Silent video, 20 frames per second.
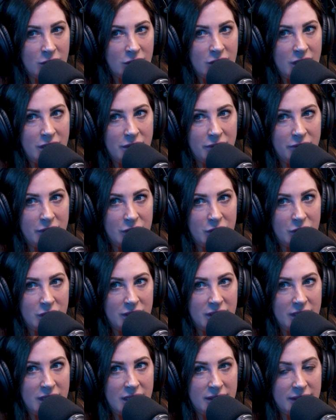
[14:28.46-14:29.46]
energy
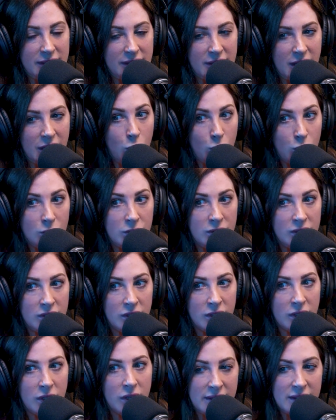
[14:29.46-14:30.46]
efficiency
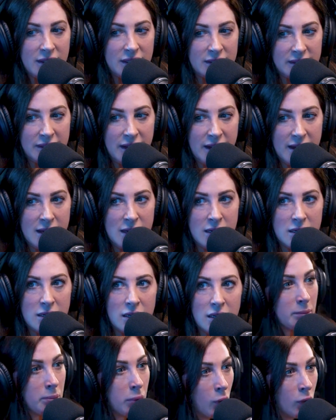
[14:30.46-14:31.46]
codes in the state
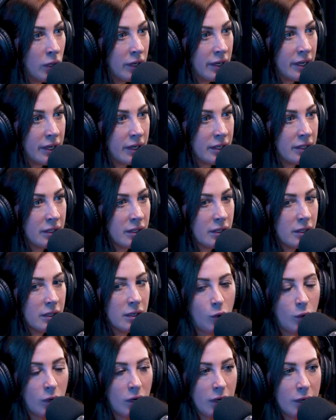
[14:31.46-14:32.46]
is important
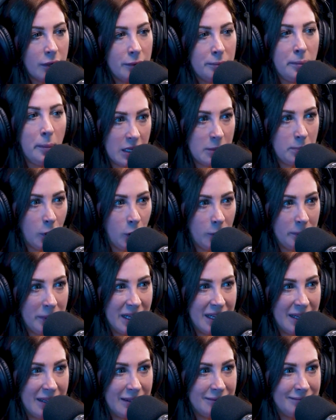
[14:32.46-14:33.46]
for city
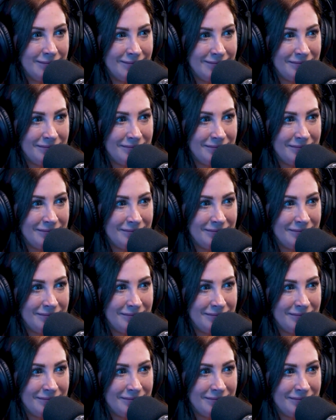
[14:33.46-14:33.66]
permitting,